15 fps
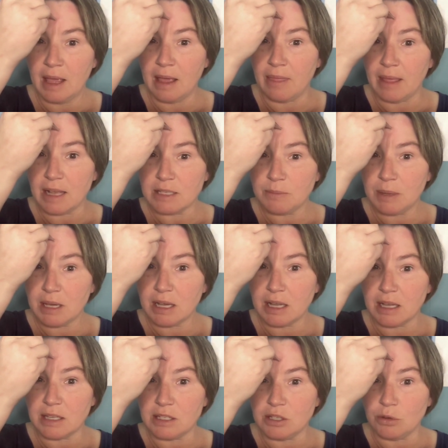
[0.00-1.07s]
and that's
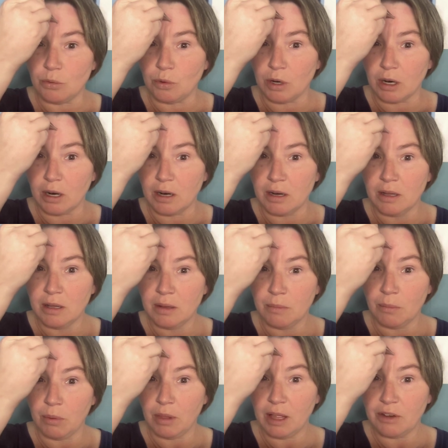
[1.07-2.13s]
because your
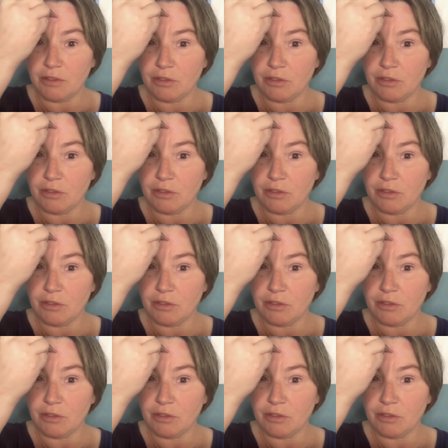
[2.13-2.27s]
blood